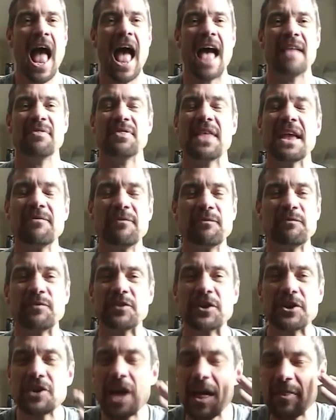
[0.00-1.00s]
And
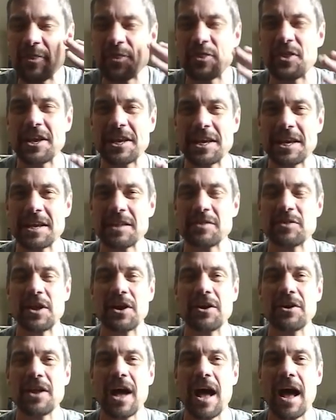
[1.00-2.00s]
they're not thinking,
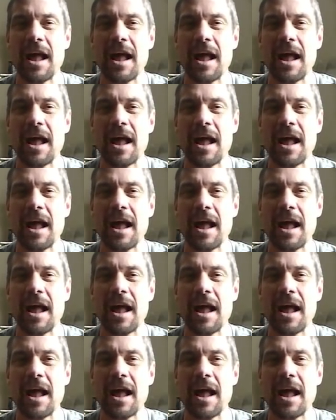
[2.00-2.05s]
their